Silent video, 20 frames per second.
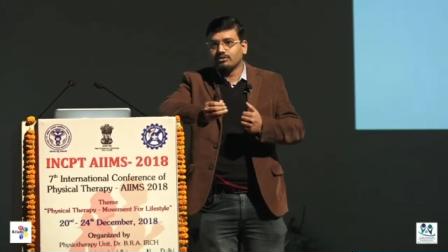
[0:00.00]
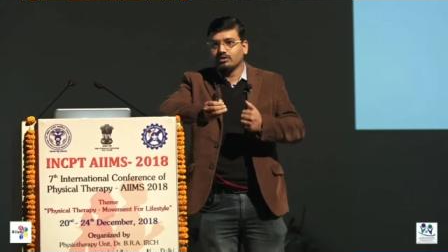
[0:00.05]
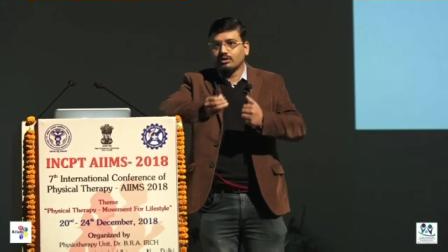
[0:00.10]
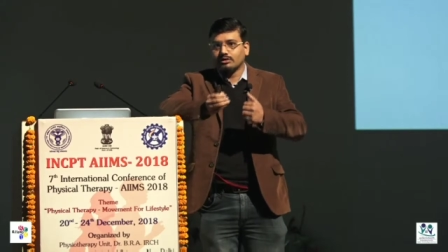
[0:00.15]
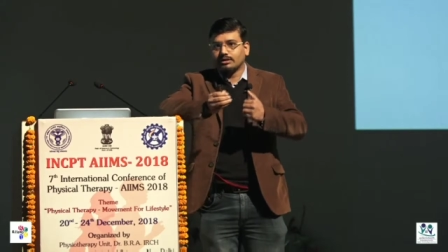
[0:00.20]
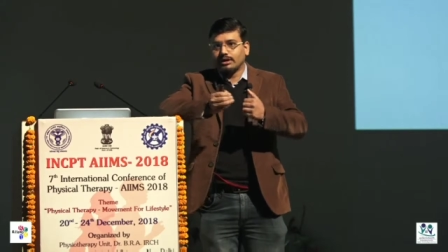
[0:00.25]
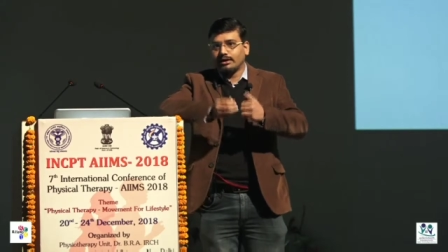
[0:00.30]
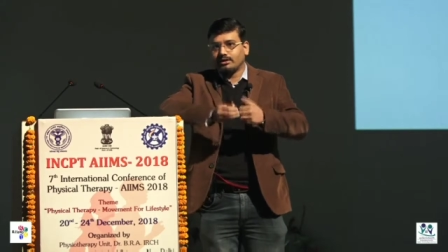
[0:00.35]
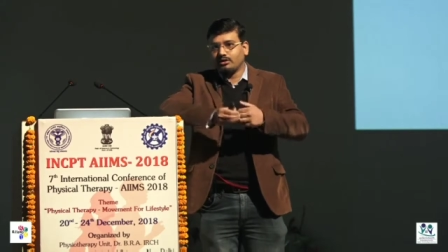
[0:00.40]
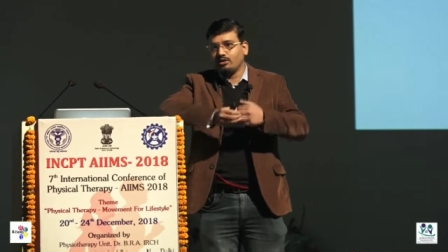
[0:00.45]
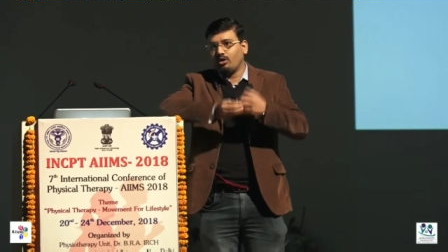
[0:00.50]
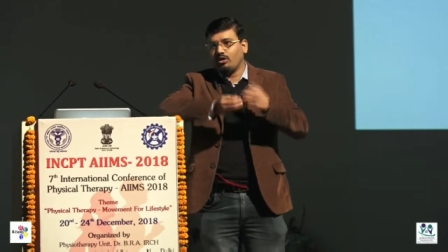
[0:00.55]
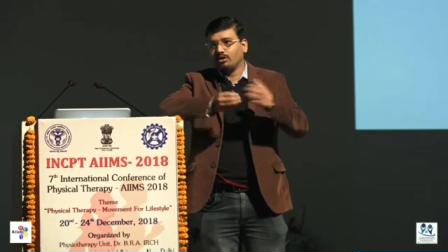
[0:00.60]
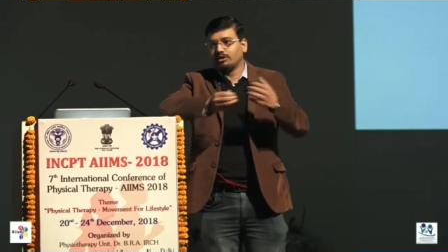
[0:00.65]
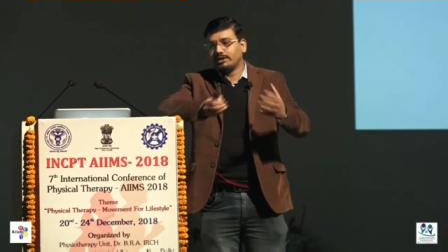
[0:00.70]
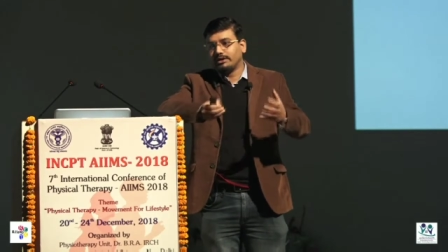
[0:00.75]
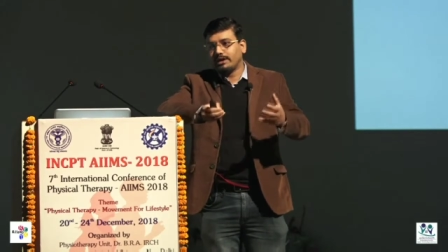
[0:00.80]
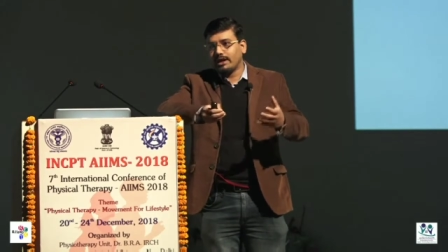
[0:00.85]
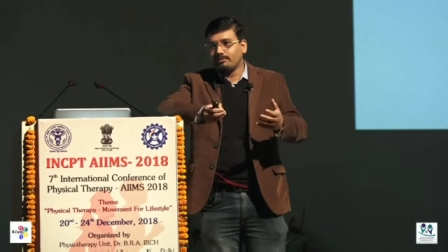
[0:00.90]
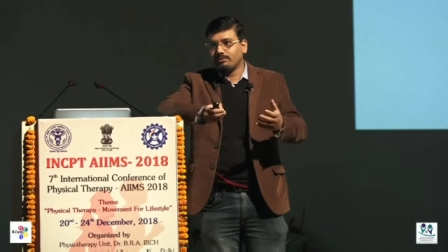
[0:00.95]
It's not that you
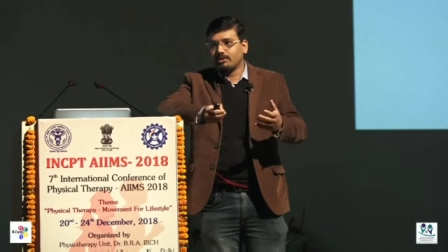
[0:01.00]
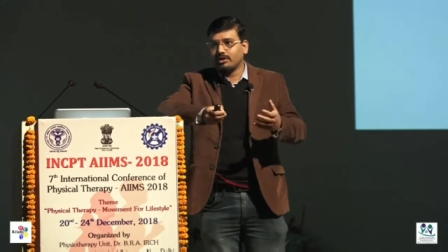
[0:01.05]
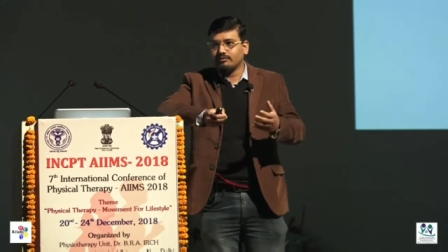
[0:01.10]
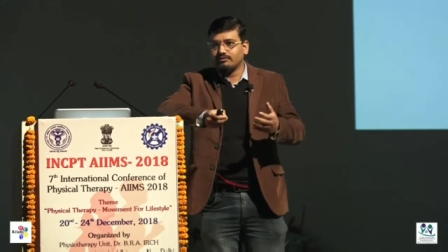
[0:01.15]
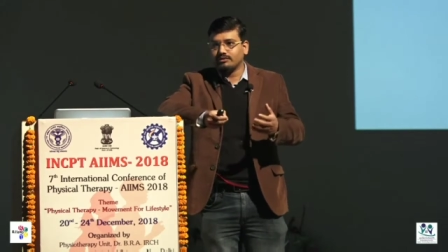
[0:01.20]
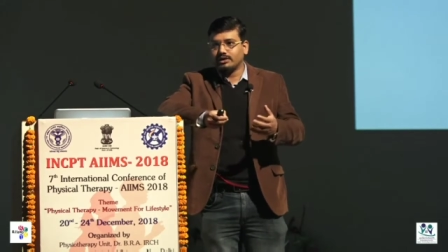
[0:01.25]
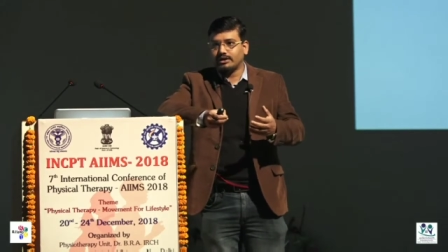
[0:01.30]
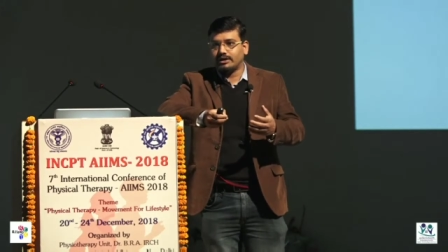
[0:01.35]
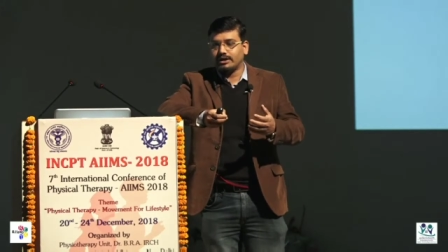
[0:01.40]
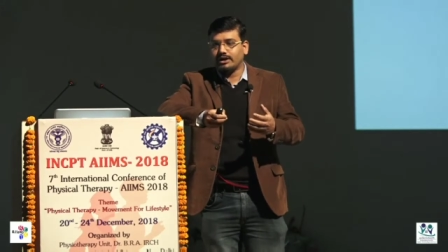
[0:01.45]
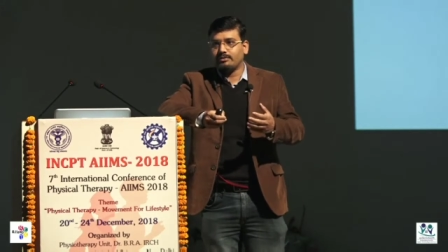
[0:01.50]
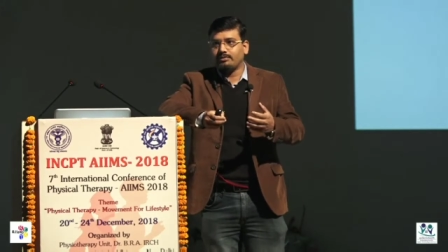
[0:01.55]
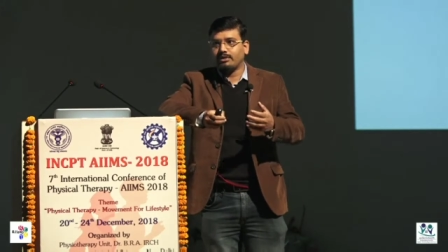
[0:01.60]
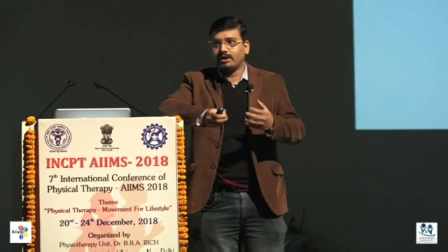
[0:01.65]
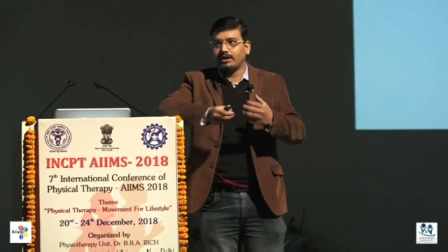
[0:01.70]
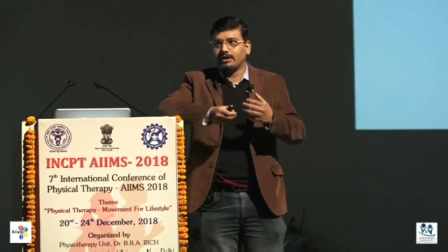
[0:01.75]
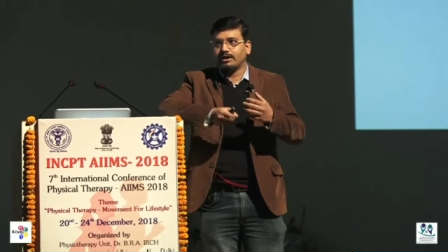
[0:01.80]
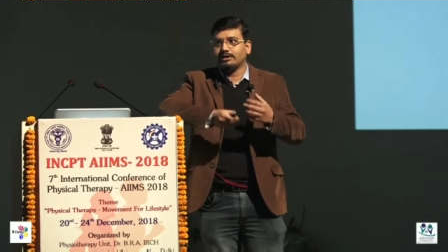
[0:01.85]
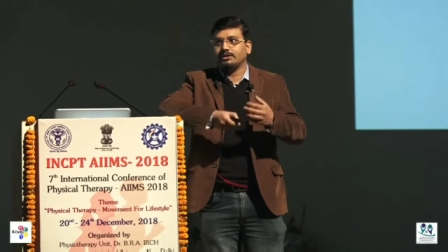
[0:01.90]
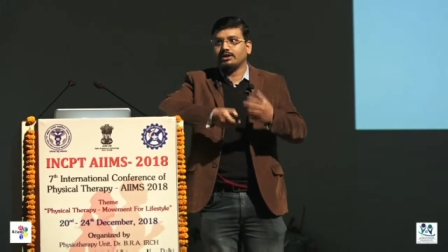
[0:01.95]
all the time give the
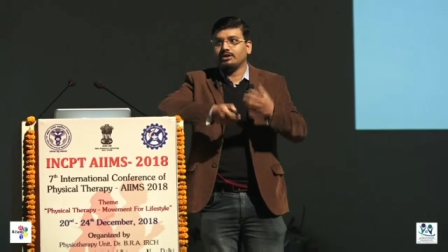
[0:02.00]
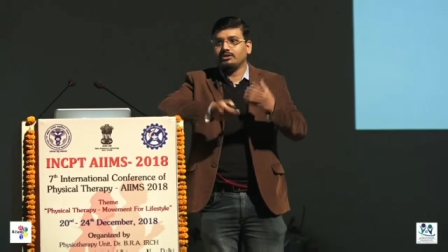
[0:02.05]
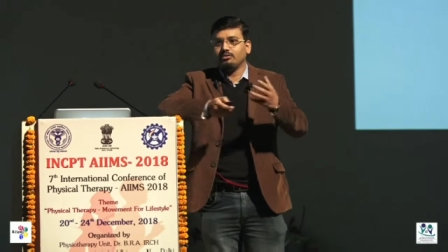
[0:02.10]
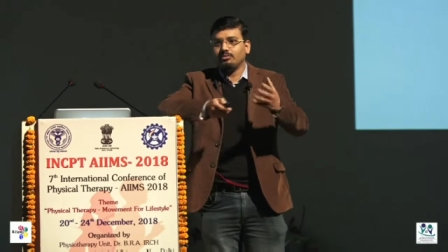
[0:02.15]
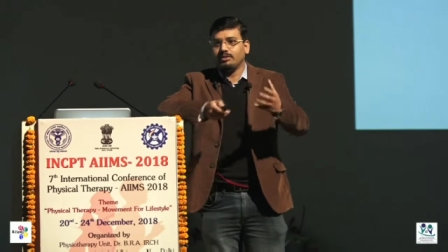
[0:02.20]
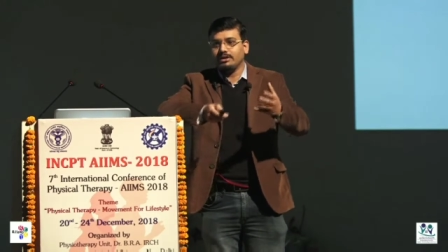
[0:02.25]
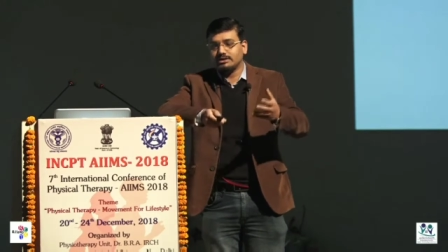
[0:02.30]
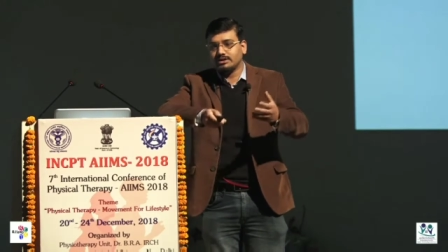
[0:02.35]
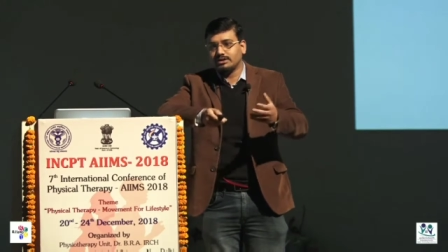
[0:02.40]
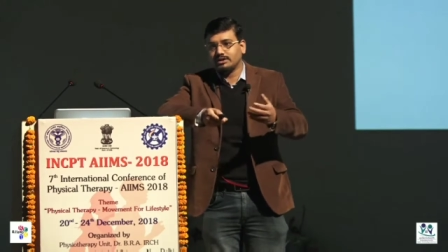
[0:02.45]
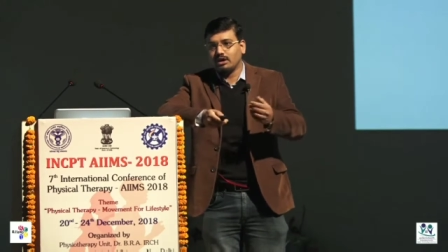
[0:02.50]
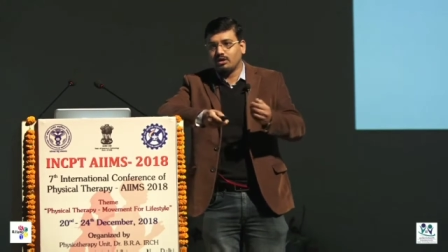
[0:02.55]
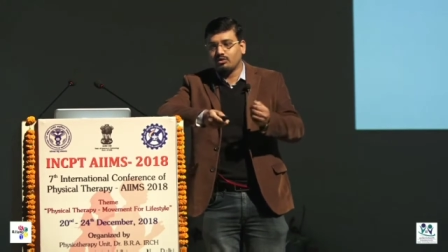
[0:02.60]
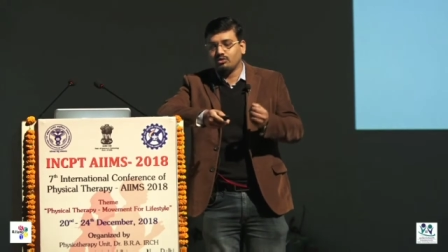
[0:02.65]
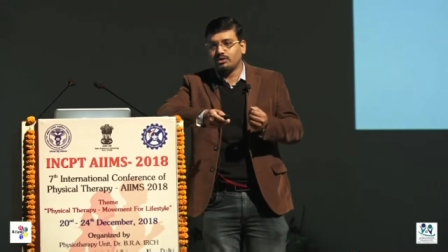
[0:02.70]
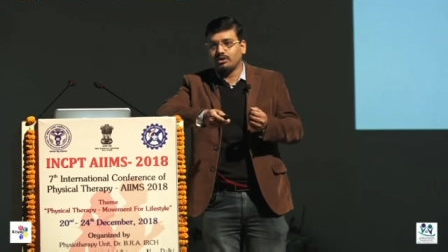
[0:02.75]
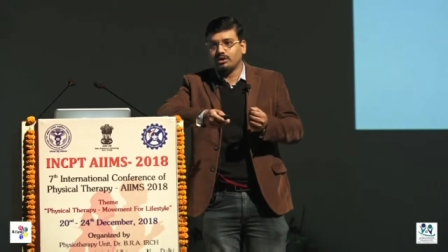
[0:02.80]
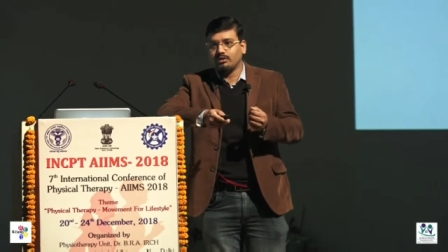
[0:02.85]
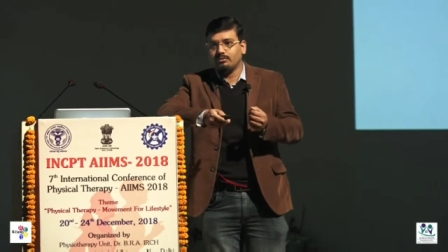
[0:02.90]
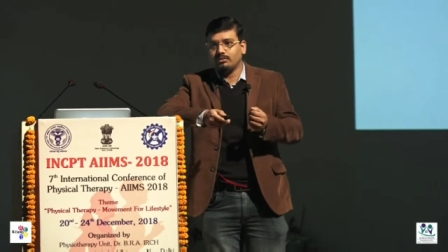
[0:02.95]
treatment and then you measure the
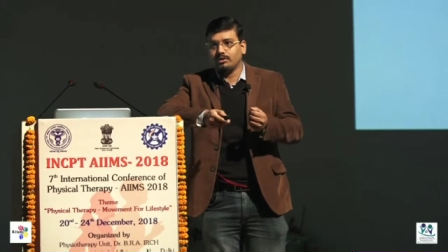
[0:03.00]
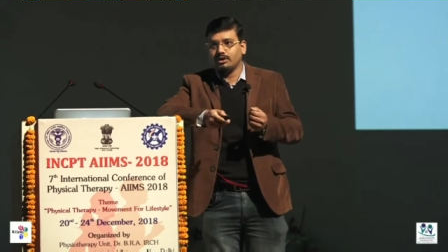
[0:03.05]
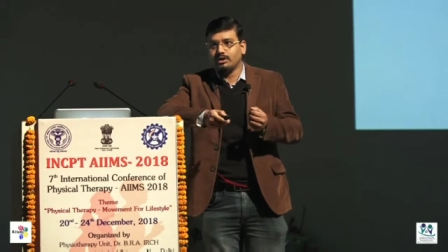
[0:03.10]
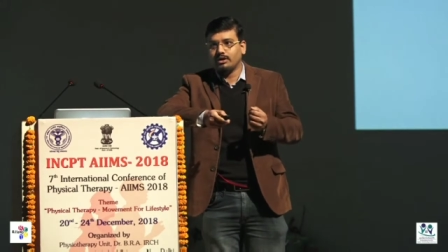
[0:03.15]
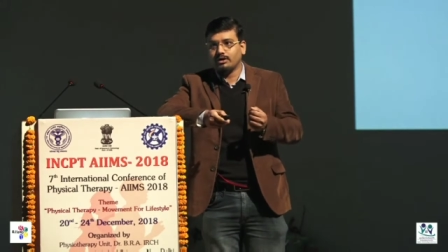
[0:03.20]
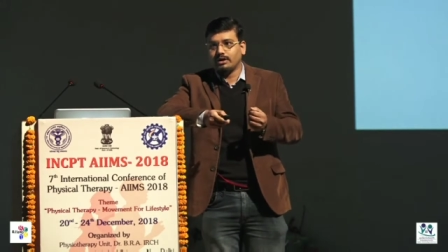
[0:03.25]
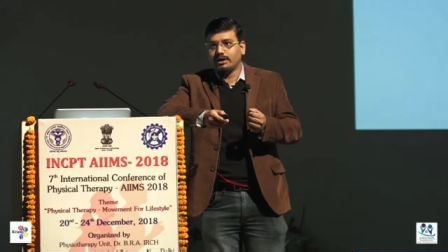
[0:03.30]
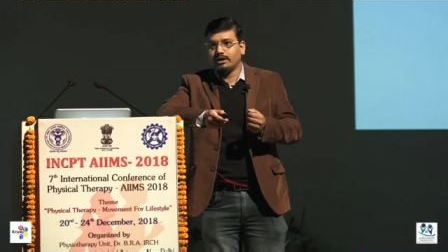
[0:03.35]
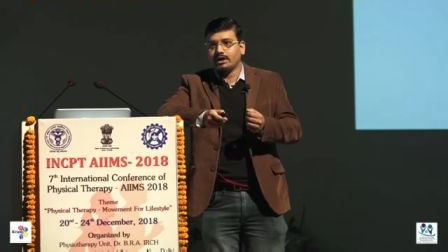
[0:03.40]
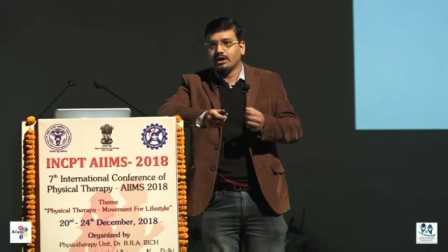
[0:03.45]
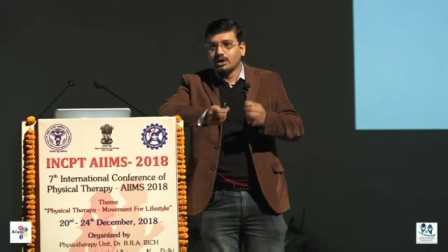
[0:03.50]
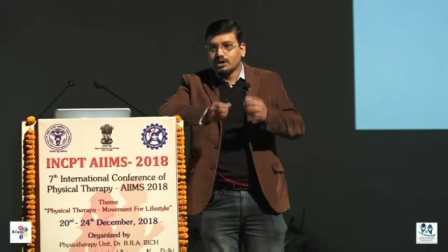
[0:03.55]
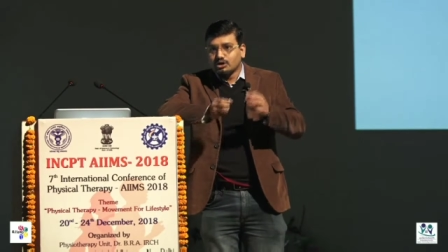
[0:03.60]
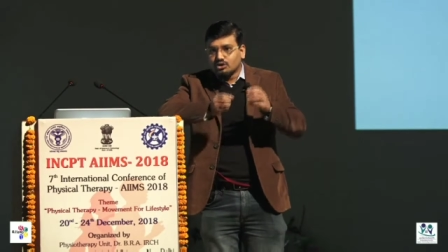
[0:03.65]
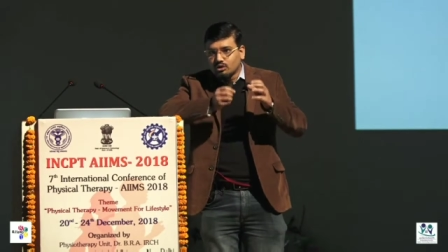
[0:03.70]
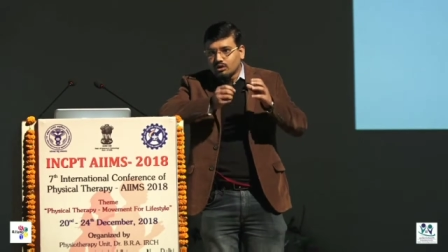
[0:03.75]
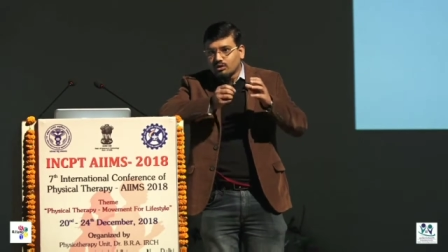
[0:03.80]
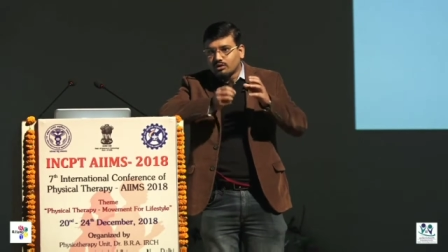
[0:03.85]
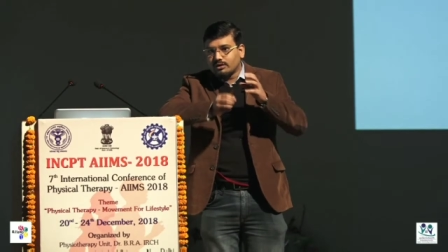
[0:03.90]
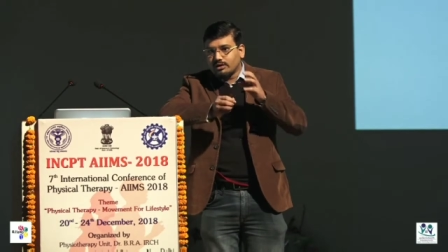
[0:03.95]
outcome. Right.
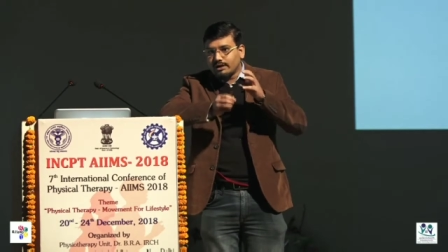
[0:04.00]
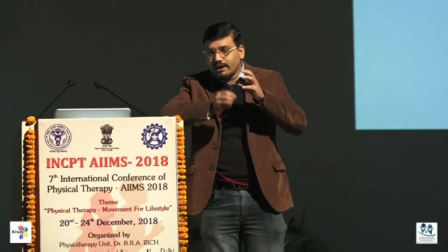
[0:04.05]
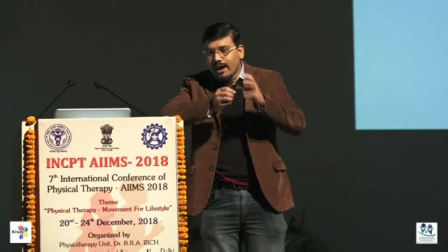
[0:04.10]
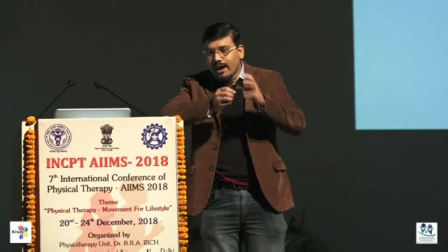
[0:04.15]
So